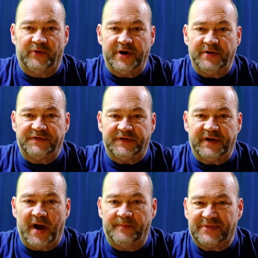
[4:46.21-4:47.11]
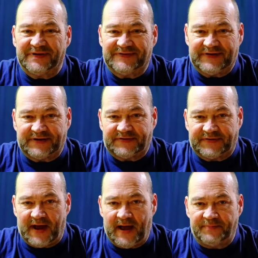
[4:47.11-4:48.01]
reducing up to 6
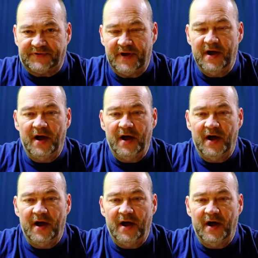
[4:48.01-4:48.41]
stops